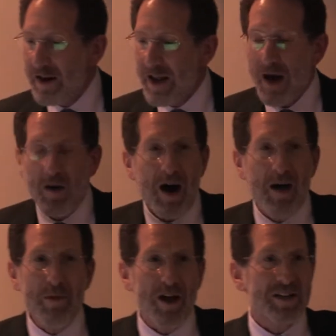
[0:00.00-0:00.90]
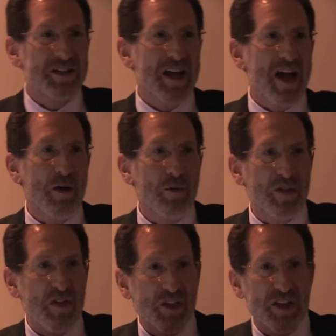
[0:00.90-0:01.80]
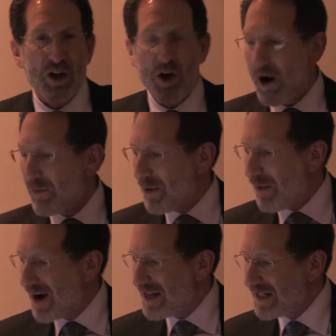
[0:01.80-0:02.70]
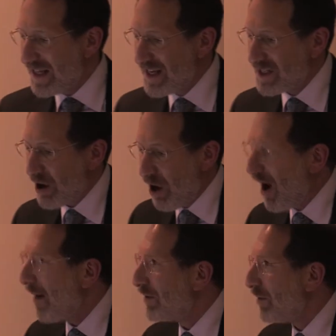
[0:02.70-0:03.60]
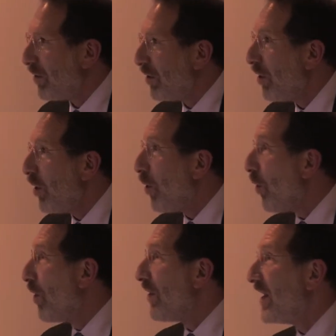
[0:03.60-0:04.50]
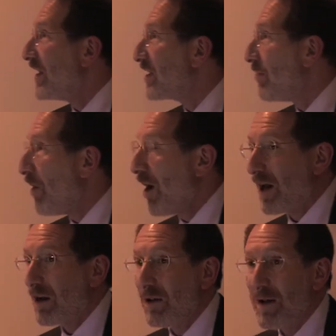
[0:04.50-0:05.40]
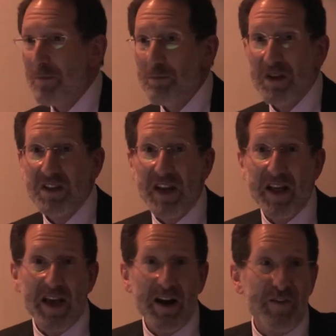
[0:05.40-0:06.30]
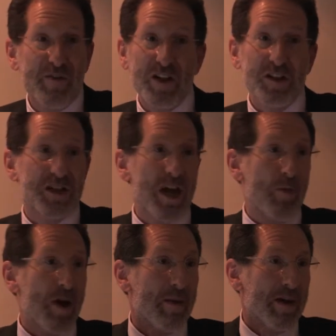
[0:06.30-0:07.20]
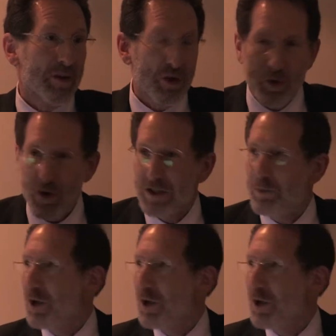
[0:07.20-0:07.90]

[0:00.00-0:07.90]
Now, I'm not saying that compromise is optimal or that it's a model, but then again, I feel the same way about the U.S.